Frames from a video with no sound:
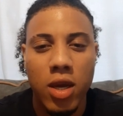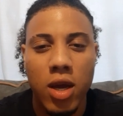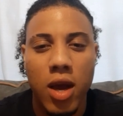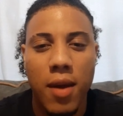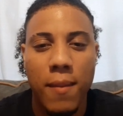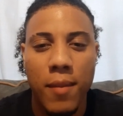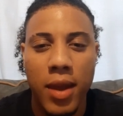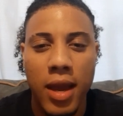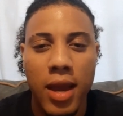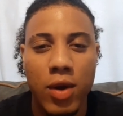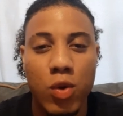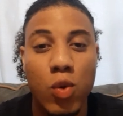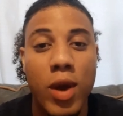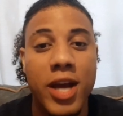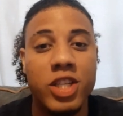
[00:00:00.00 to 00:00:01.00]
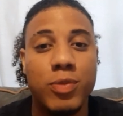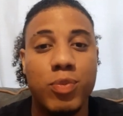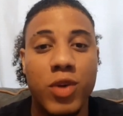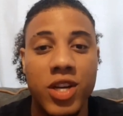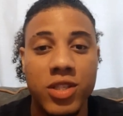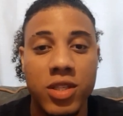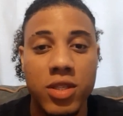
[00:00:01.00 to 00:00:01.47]
a man who has
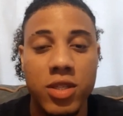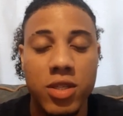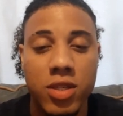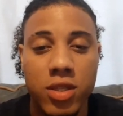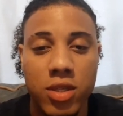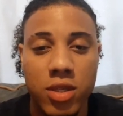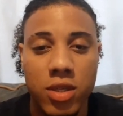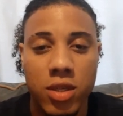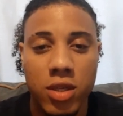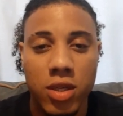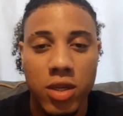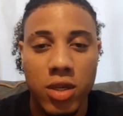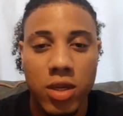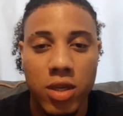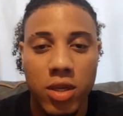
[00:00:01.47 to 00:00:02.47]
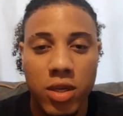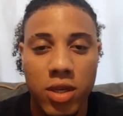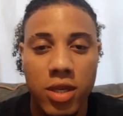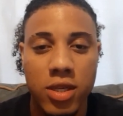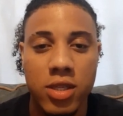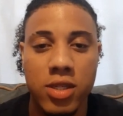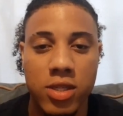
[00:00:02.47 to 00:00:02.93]
presence,
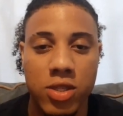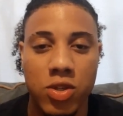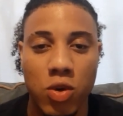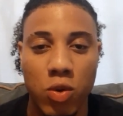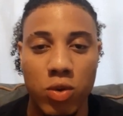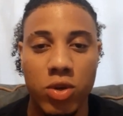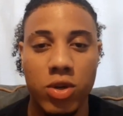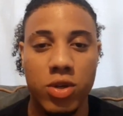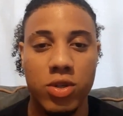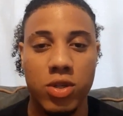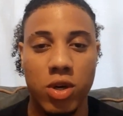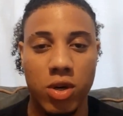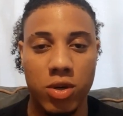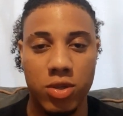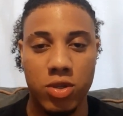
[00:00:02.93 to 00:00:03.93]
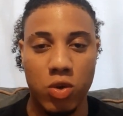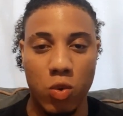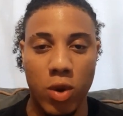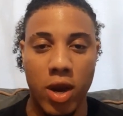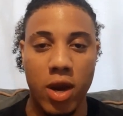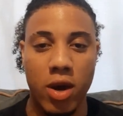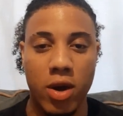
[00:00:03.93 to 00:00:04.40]
his shoulders are
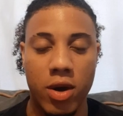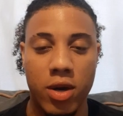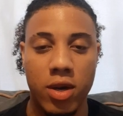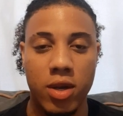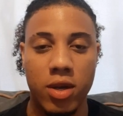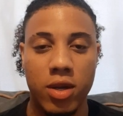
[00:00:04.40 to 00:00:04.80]
squared,